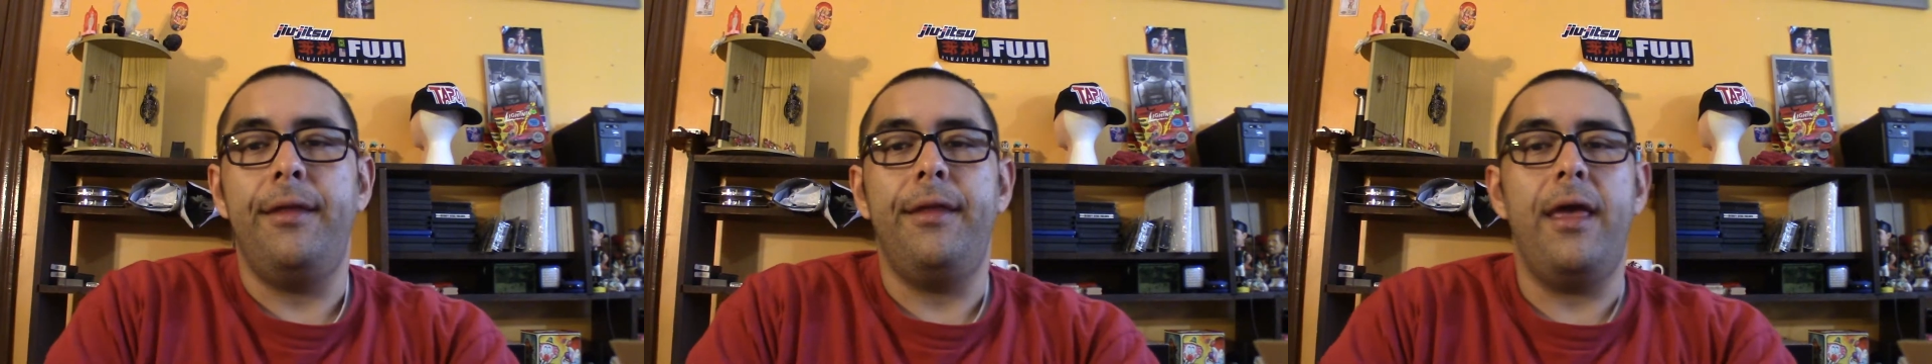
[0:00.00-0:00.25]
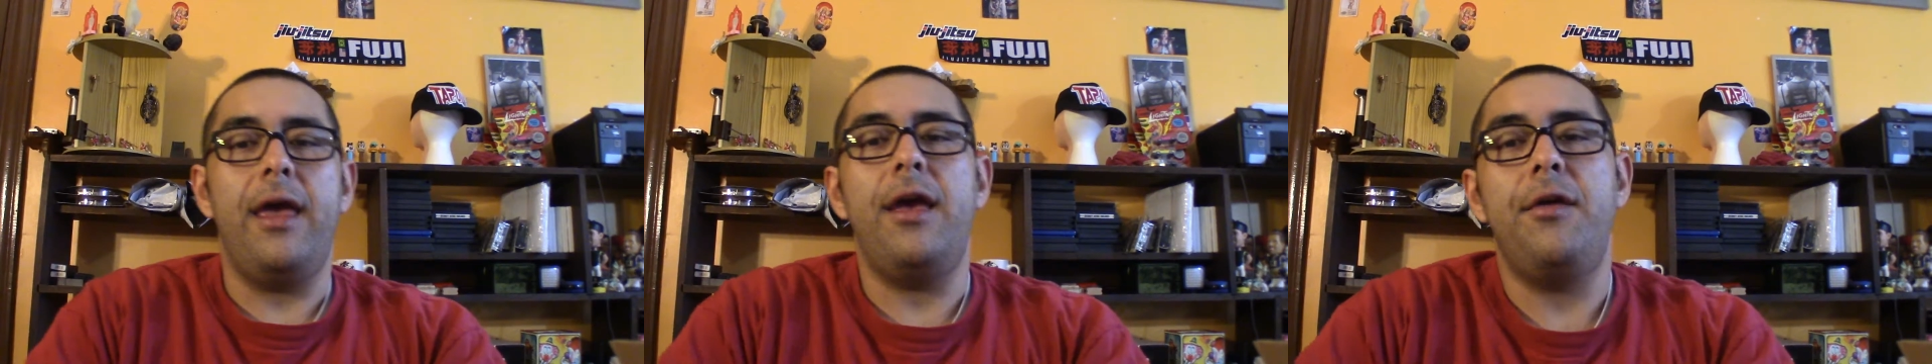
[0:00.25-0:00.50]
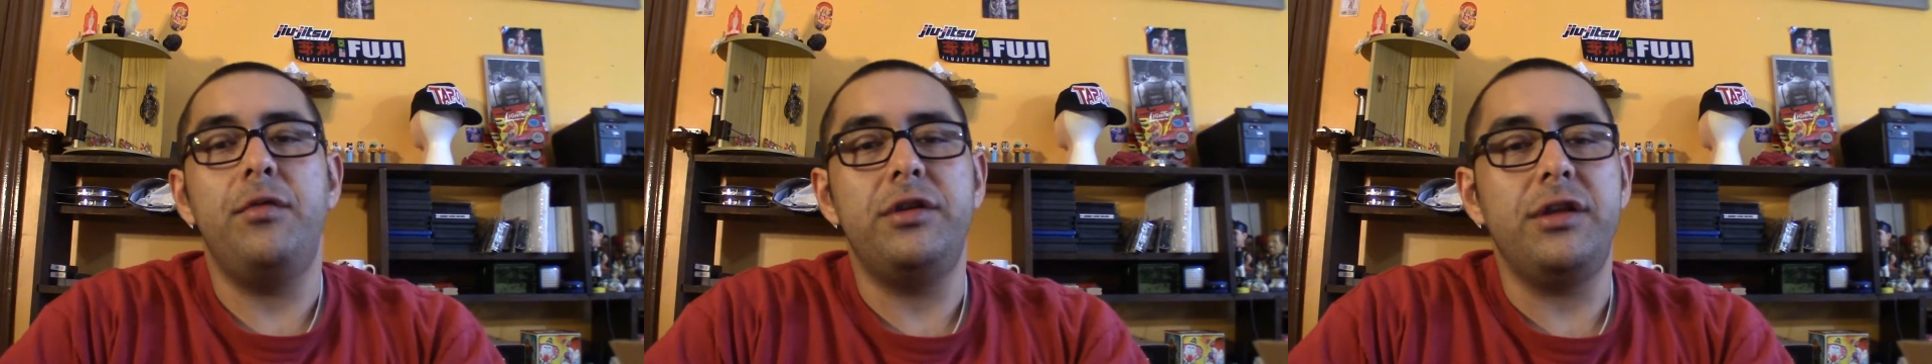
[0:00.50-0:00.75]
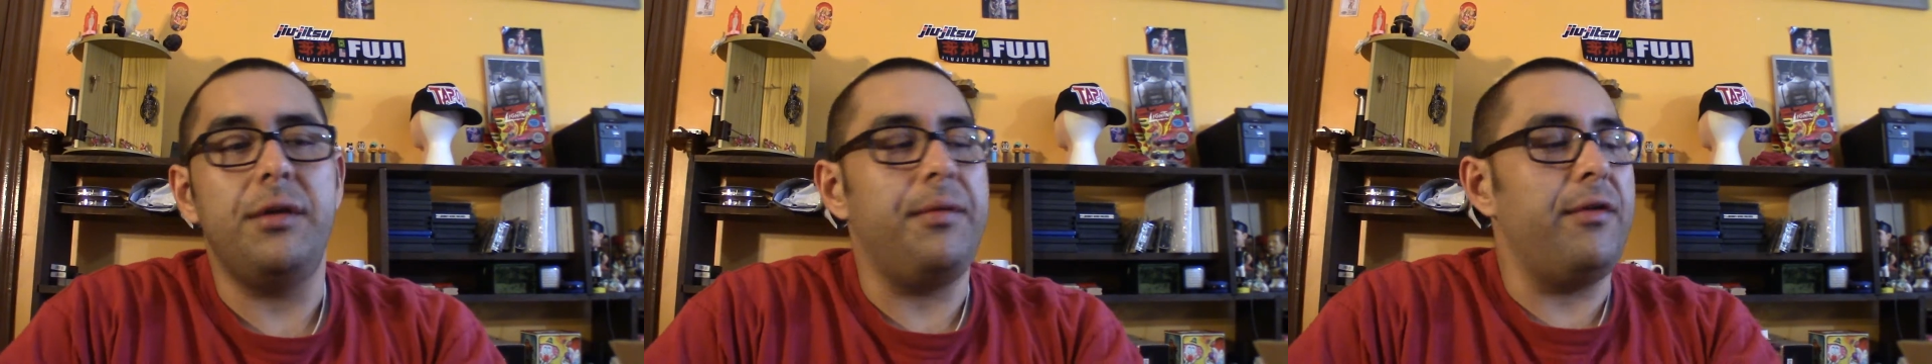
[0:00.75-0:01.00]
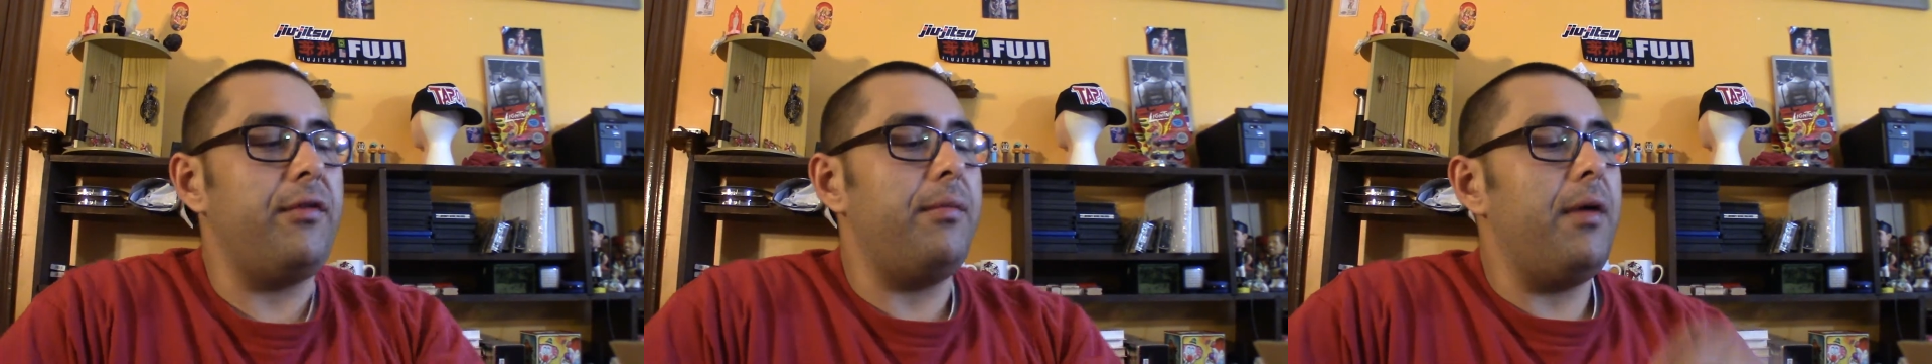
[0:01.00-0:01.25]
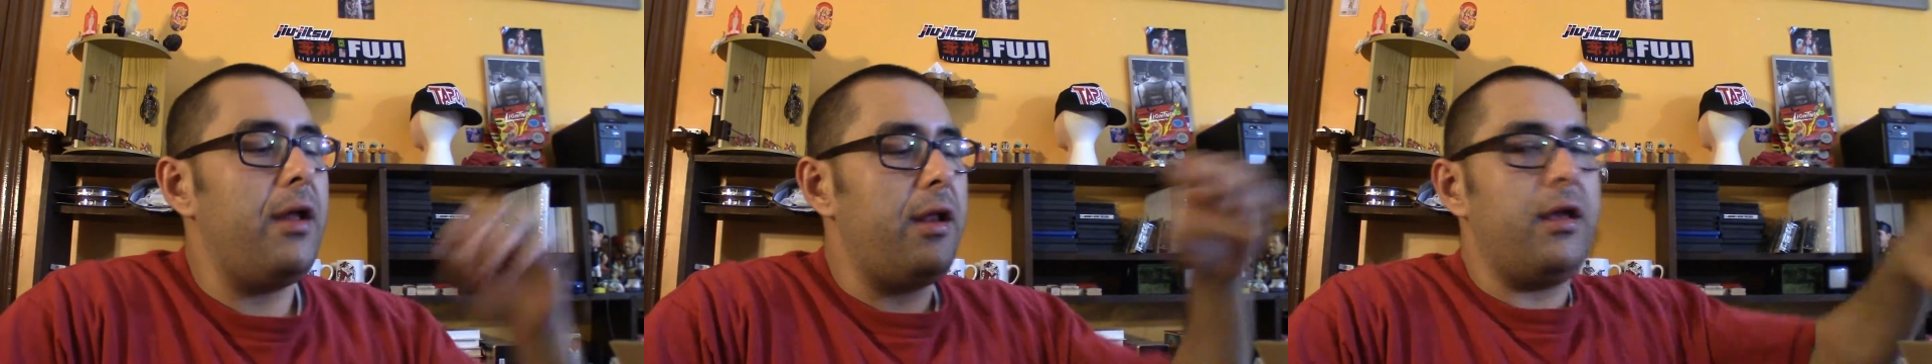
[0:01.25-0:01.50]
Hey, what's up
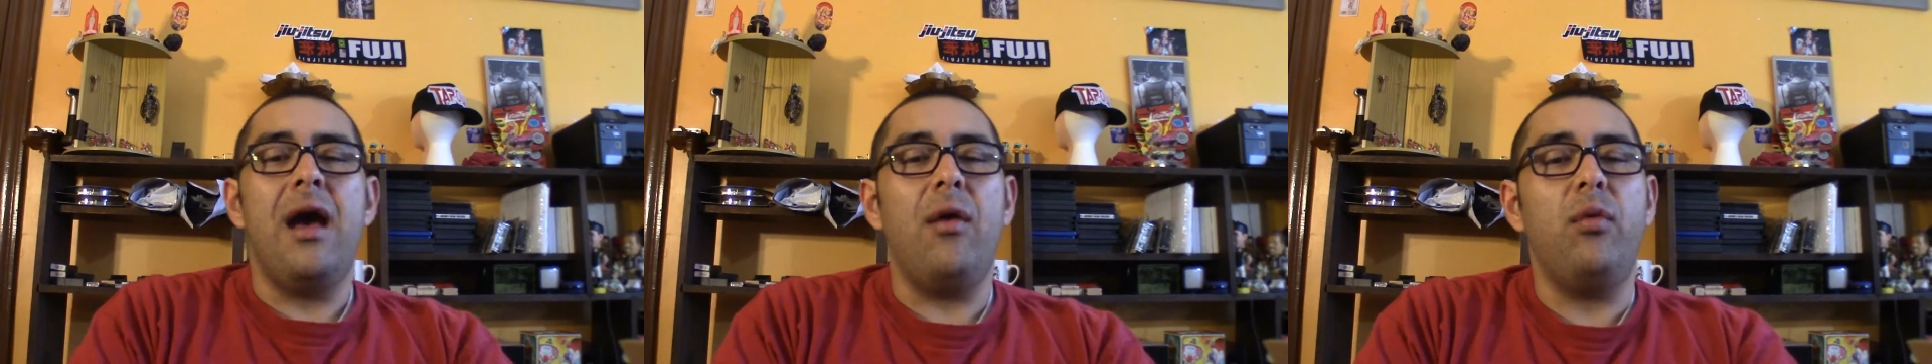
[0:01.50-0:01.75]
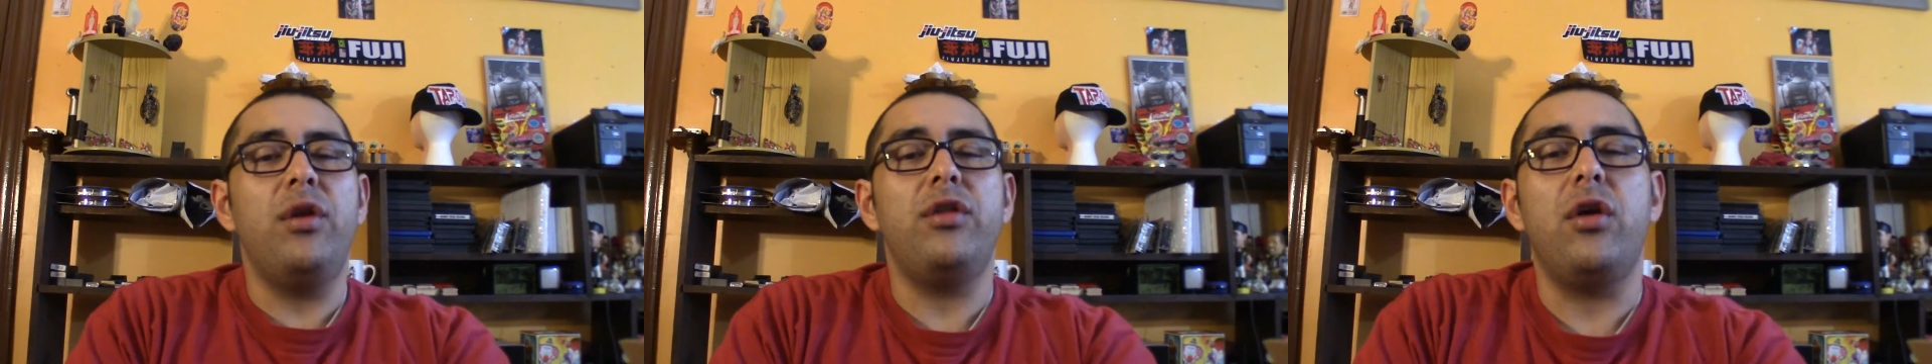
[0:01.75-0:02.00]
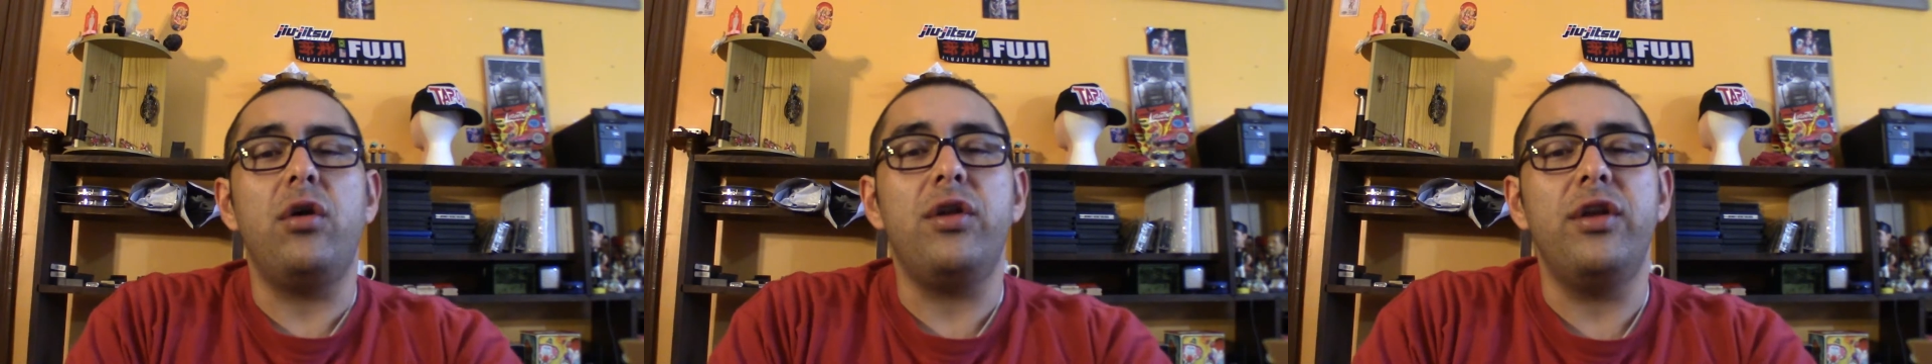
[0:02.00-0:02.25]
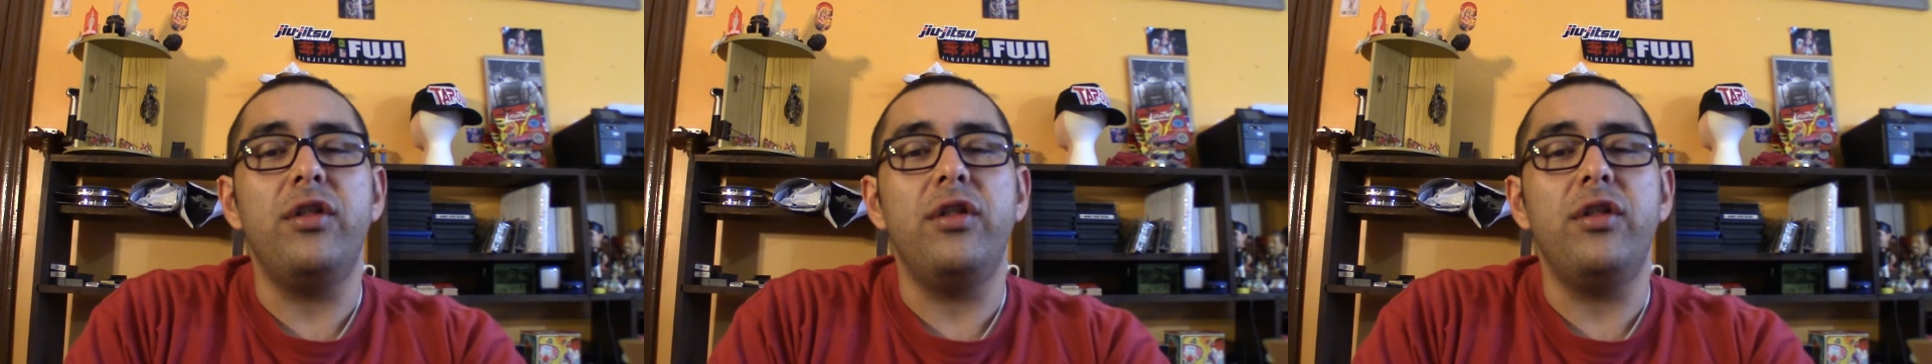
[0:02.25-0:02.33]
everybody? I want to talk